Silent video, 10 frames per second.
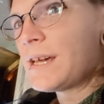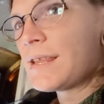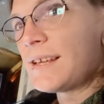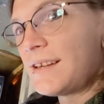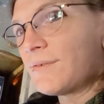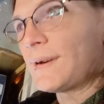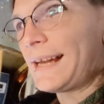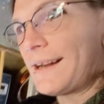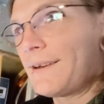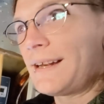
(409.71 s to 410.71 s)
the different
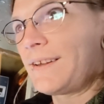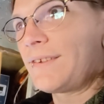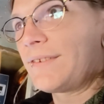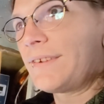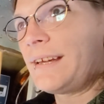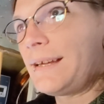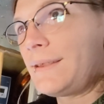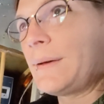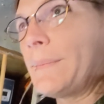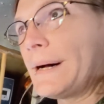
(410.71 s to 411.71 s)
areas in
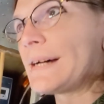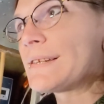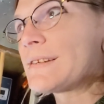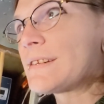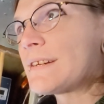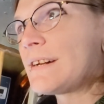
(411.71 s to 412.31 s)
the bus